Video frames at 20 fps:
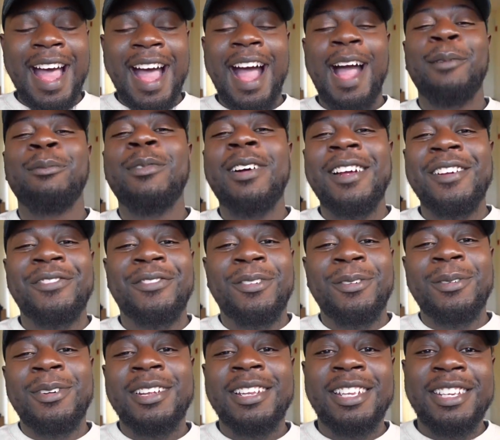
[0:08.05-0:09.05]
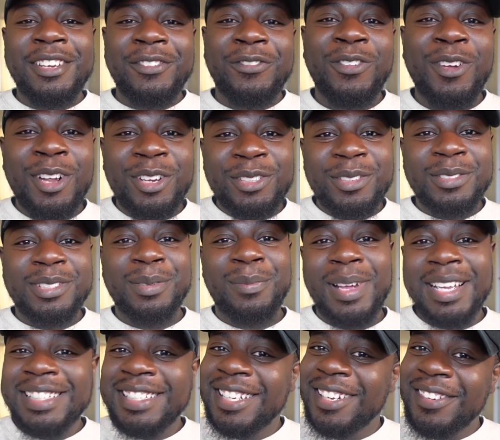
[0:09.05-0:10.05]
I'm Ryan four real, and if you are new to
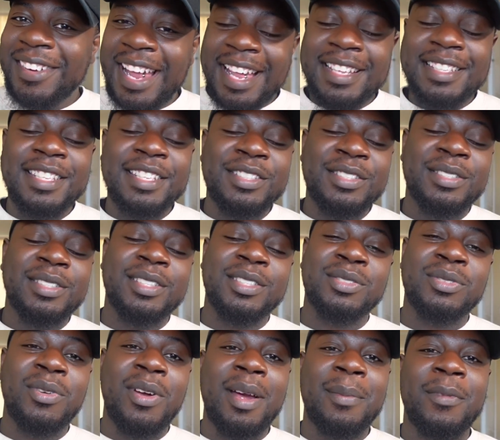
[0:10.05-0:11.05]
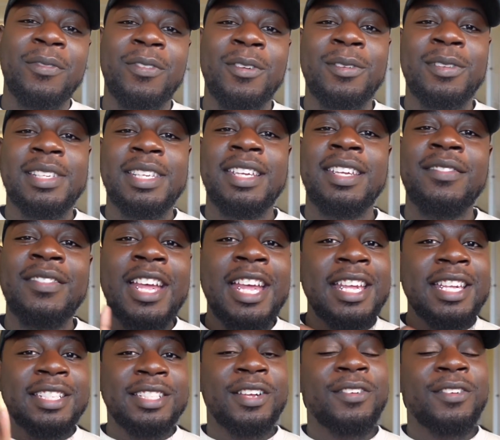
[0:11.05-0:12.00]
my channel, I ask that you subscribe before you leave.